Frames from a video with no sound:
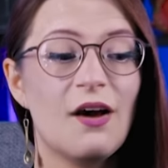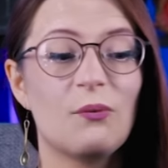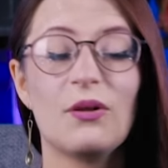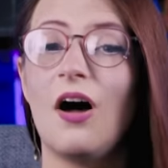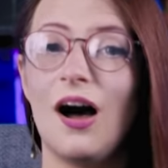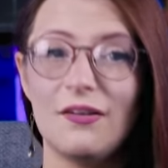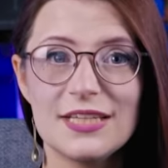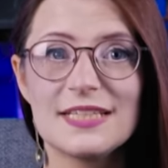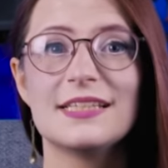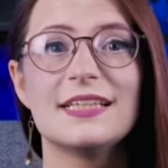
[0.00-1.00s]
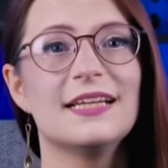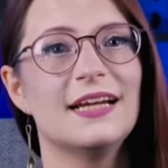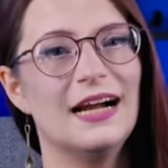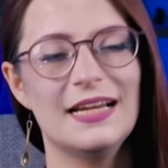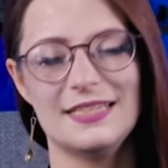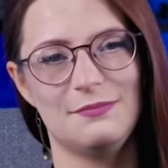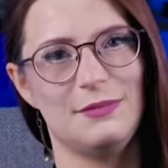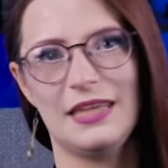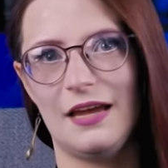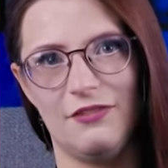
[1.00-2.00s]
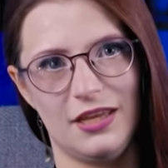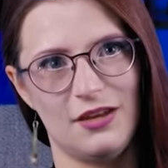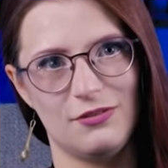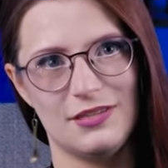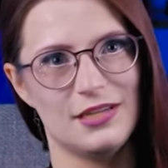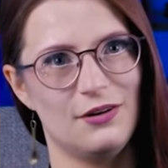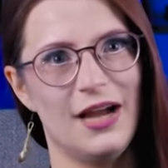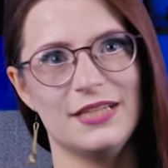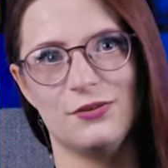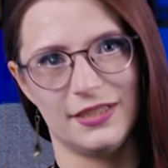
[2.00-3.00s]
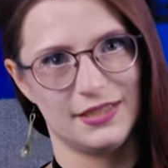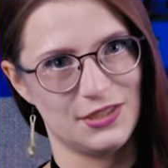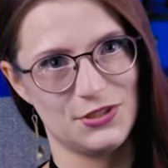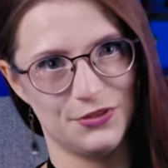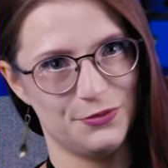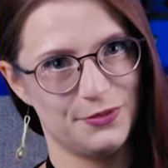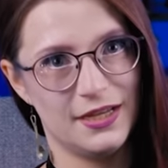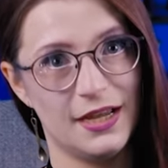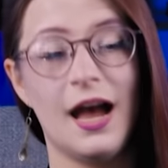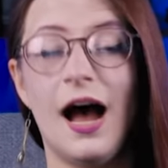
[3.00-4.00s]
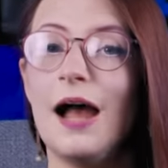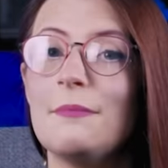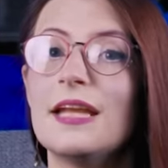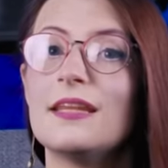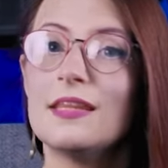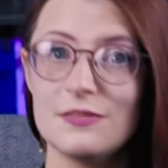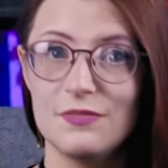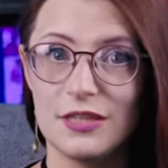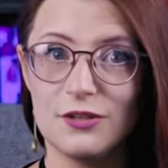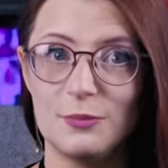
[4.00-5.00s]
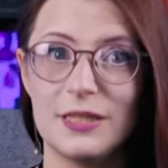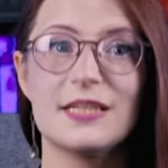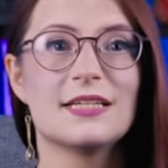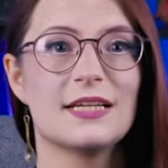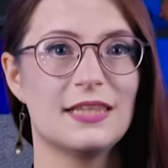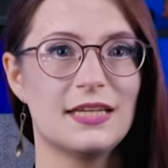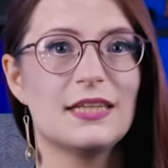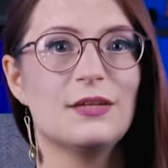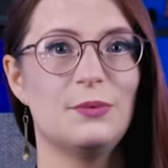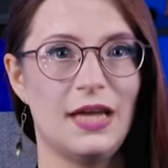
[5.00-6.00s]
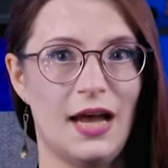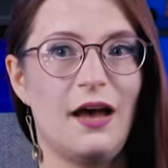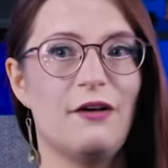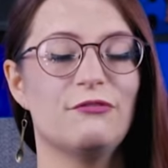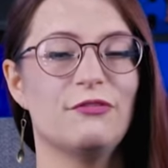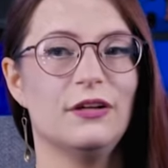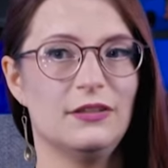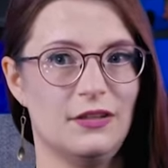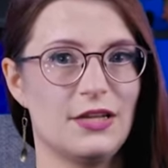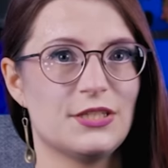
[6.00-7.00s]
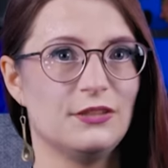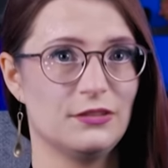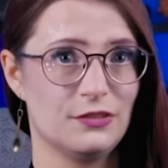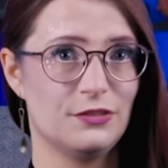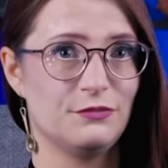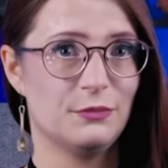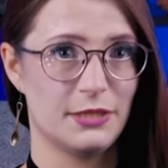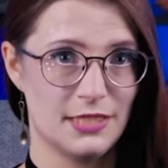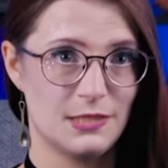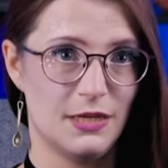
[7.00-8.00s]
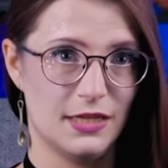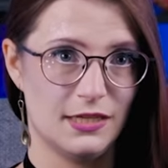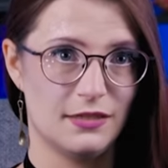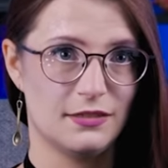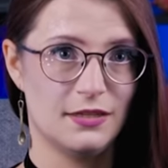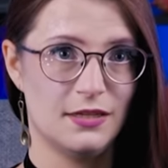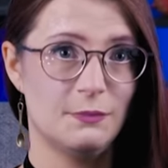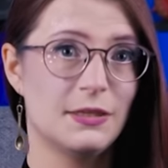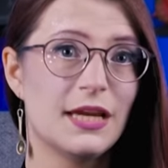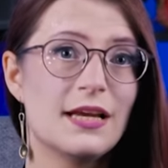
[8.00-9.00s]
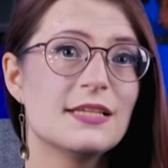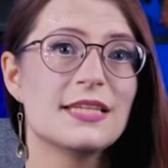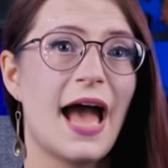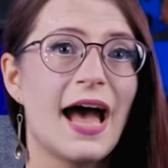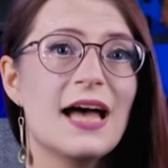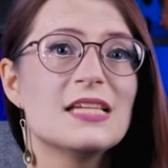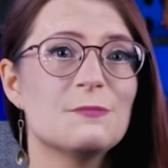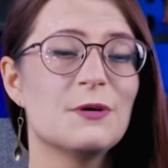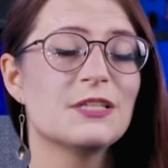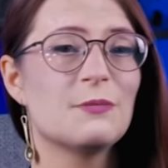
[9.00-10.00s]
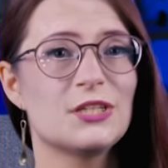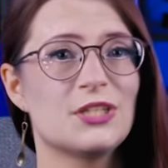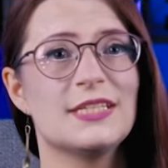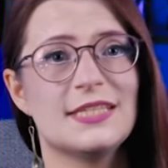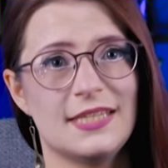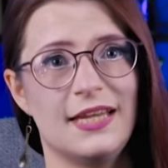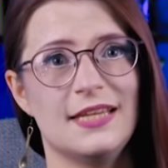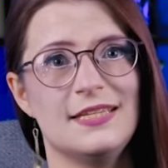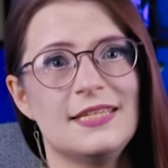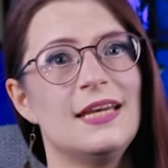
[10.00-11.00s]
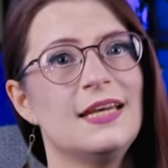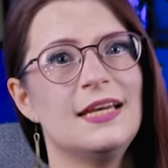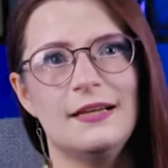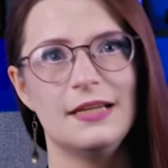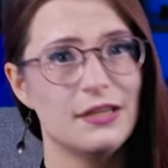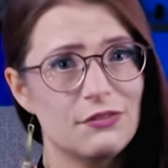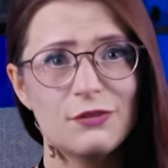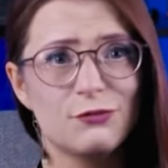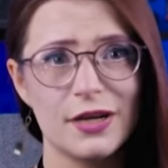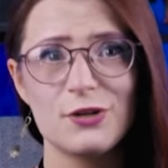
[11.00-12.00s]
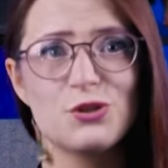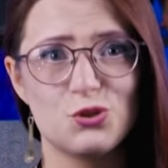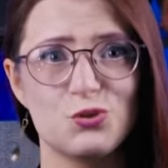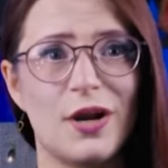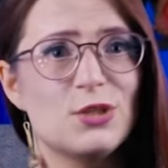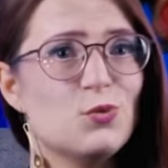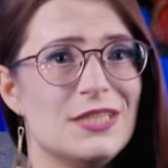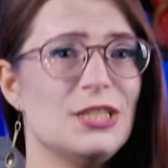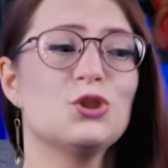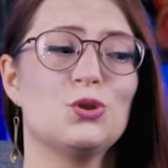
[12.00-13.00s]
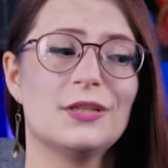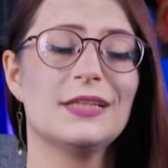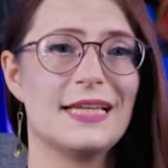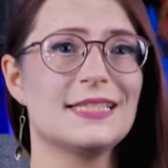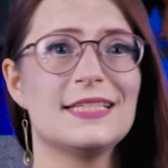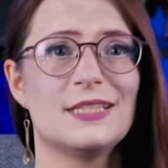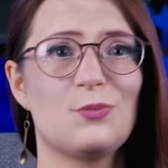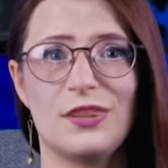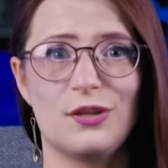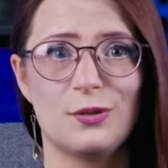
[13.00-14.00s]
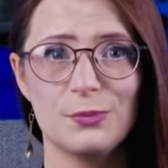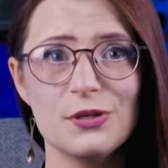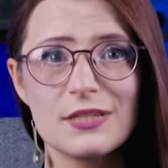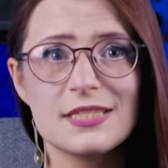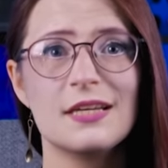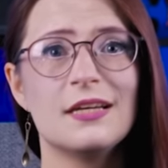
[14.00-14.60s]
Well, obviously, I didn't make that video, so I don't think that's true. I made this video because I think that we have a lot to learn from kids' media. Because as Basmajian says, even if writers try to teach good lessons with their books,